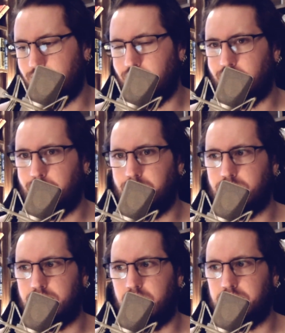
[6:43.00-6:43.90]
we're talking about
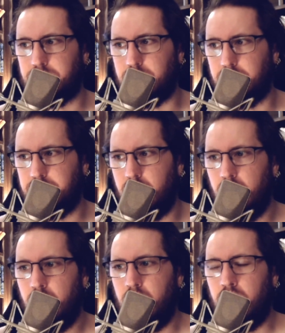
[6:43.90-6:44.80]
Survivor's Guilt,
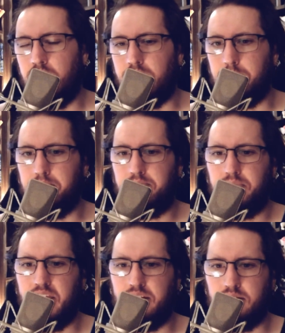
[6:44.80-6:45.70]
um,
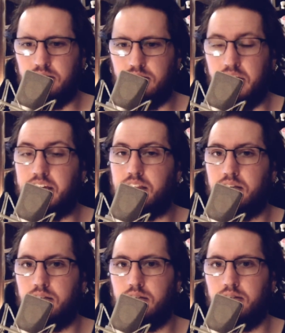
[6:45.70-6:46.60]
and like
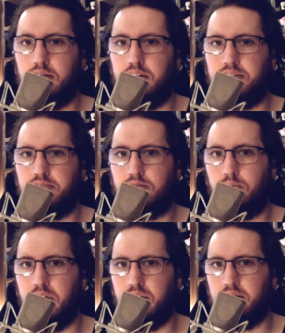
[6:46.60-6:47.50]
the its
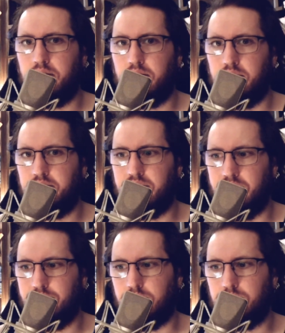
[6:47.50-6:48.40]
twin, its
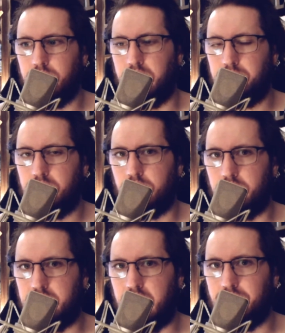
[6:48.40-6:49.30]
evil twin,
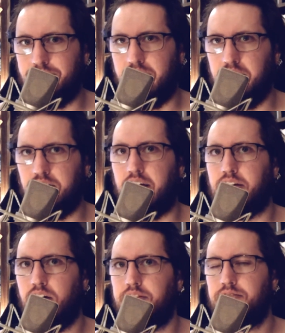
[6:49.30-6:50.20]
Project Technophage. I
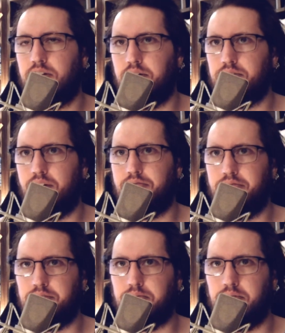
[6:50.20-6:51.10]
cut songs off of
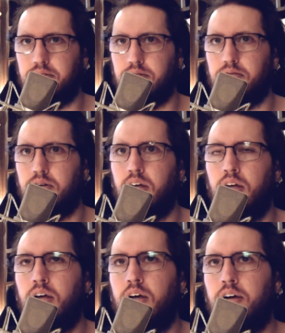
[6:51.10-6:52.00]
this one too.
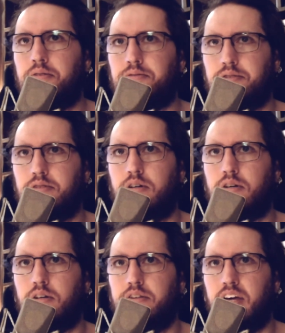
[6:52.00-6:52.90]
There's a song
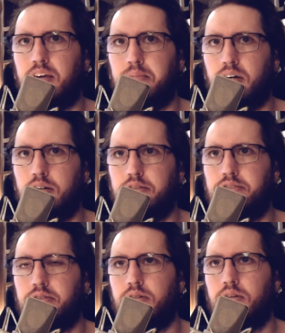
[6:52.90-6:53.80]
called
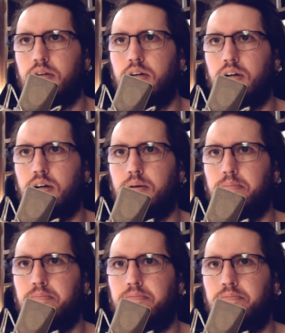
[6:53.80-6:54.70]
Nightmares
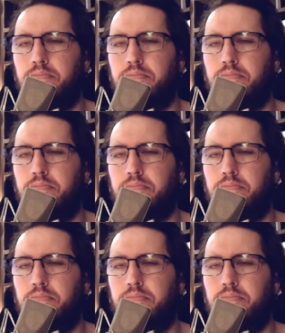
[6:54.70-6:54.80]
um,